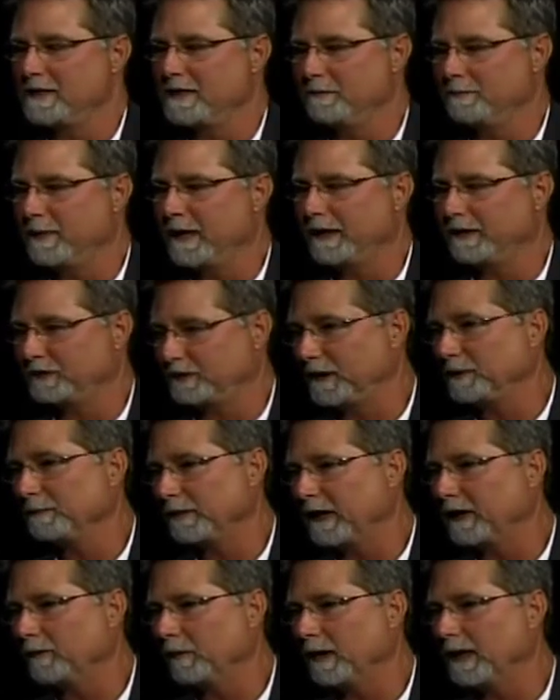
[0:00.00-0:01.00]
it might seem
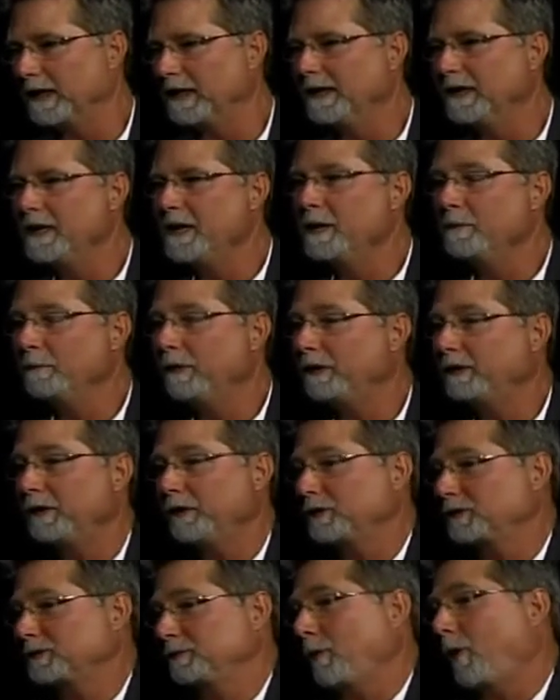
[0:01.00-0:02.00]
that way, but they're
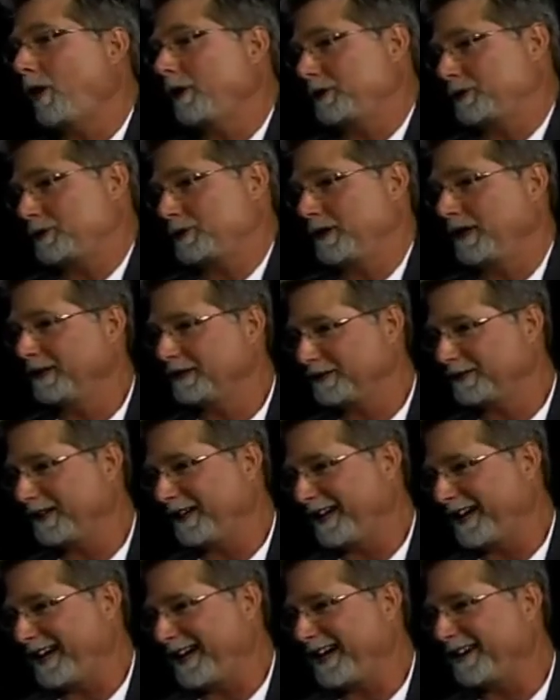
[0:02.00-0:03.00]
smart trees to
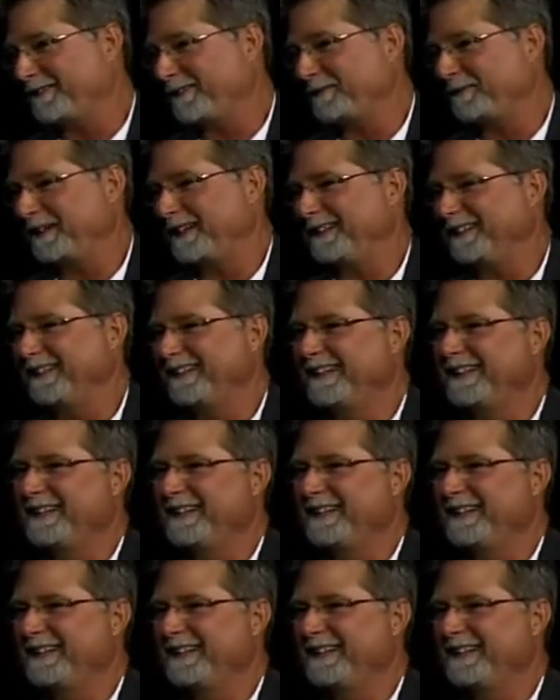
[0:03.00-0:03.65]
have. I mean,